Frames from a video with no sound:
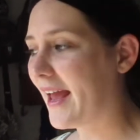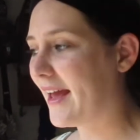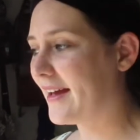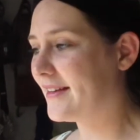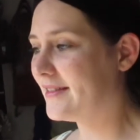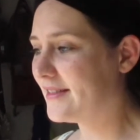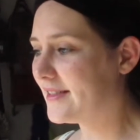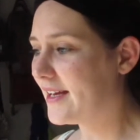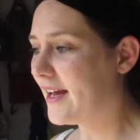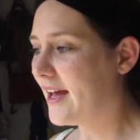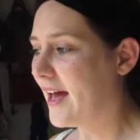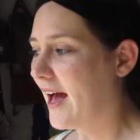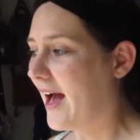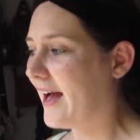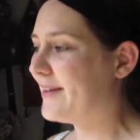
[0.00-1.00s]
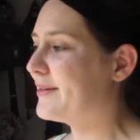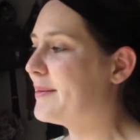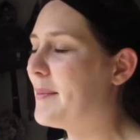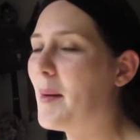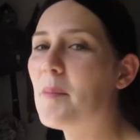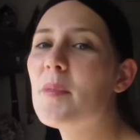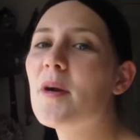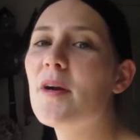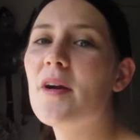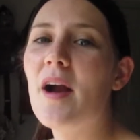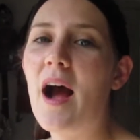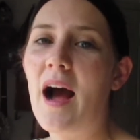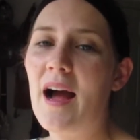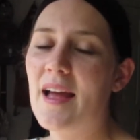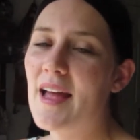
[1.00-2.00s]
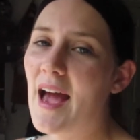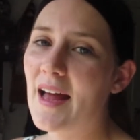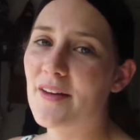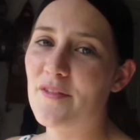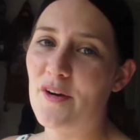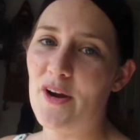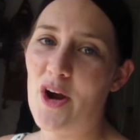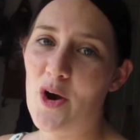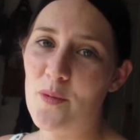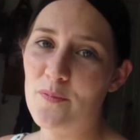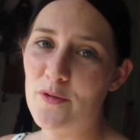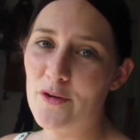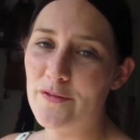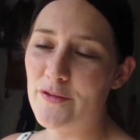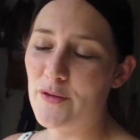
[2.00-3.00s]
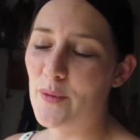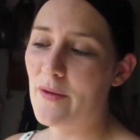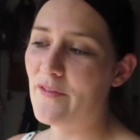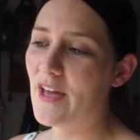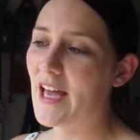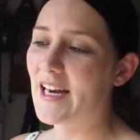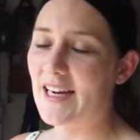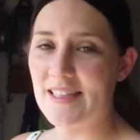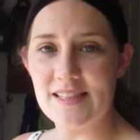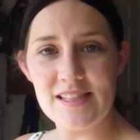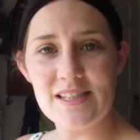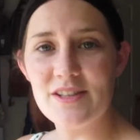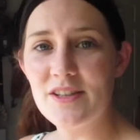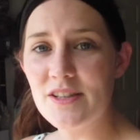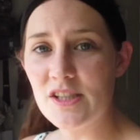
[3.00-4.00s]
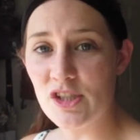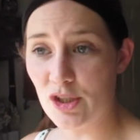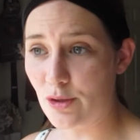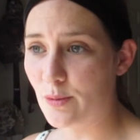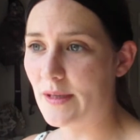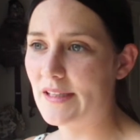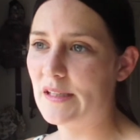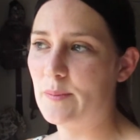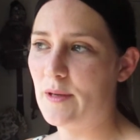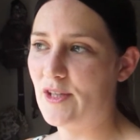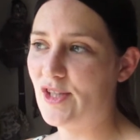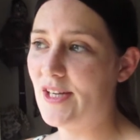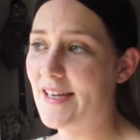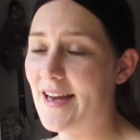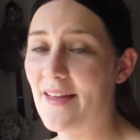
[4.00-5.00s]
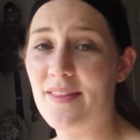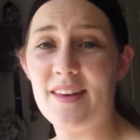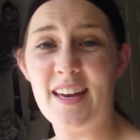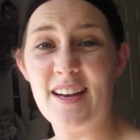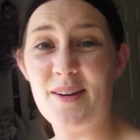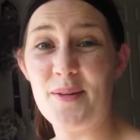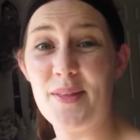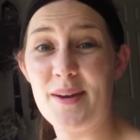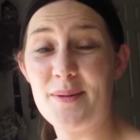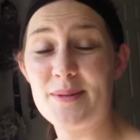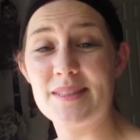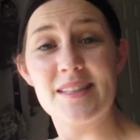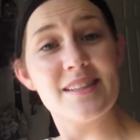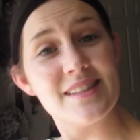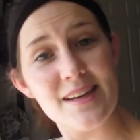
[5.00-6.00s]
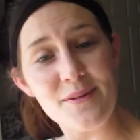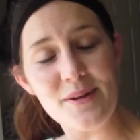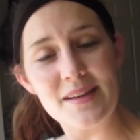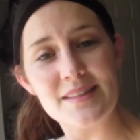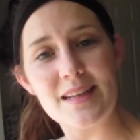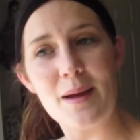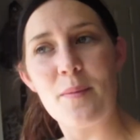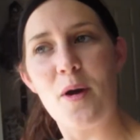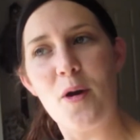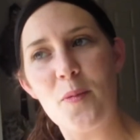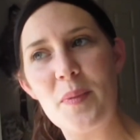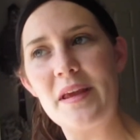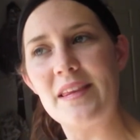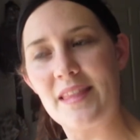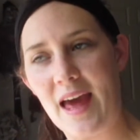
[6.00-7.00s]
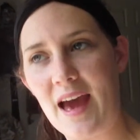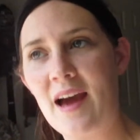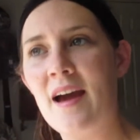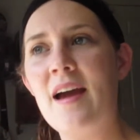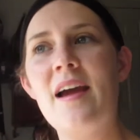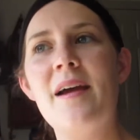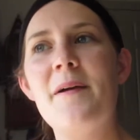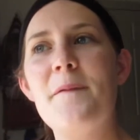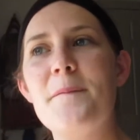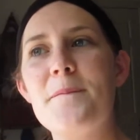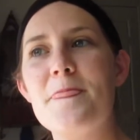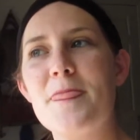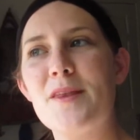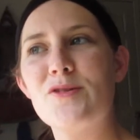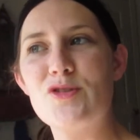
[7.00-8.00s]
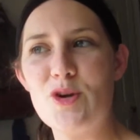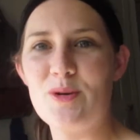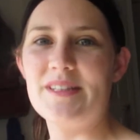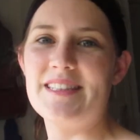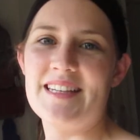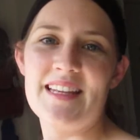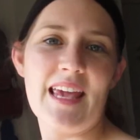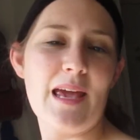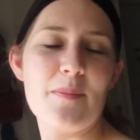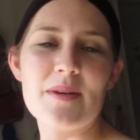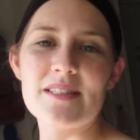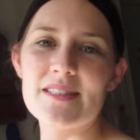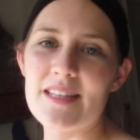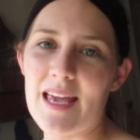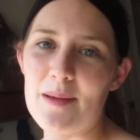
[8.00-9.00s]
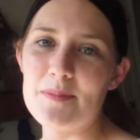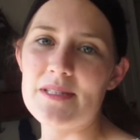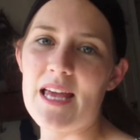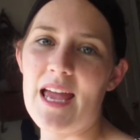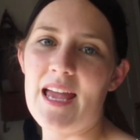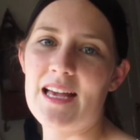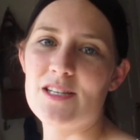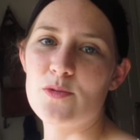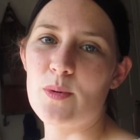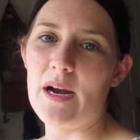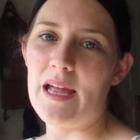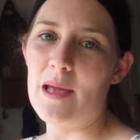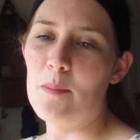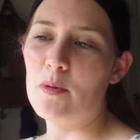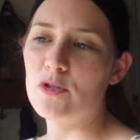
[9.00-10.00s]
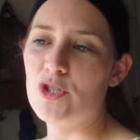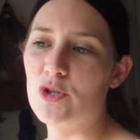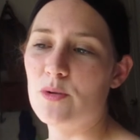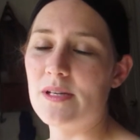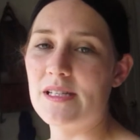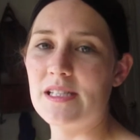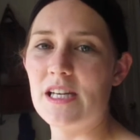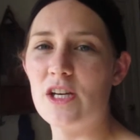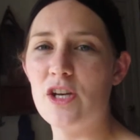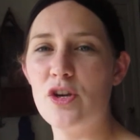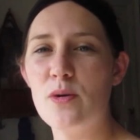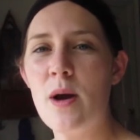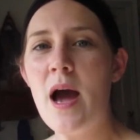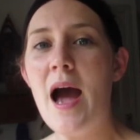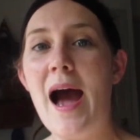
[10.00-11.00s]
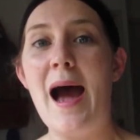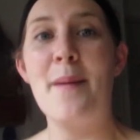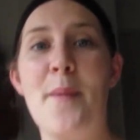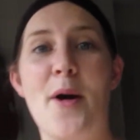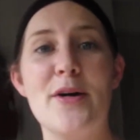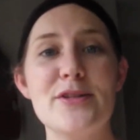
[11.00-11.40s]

And I remember I had a very hopeful view of it, and I still do, especially now that I know that it was a series. I'm hoping that Jonas and Gabe escaped and were able to continue. I'm